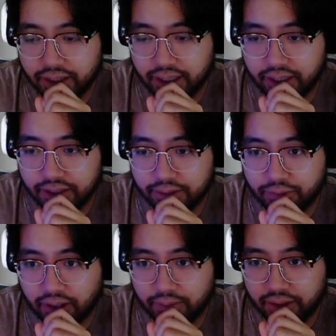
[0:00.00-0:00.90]
I end up
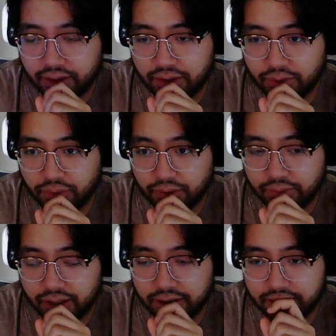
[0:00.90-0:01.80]
grabbing the
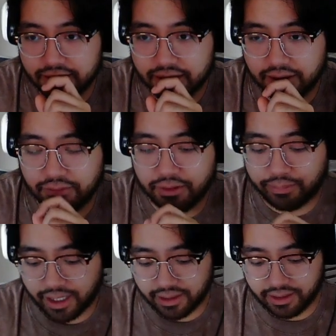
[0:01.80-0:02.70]
Wormmon instead of the
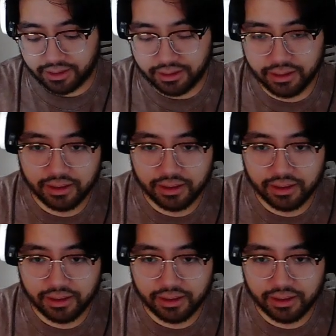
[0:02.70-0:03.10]
Paladin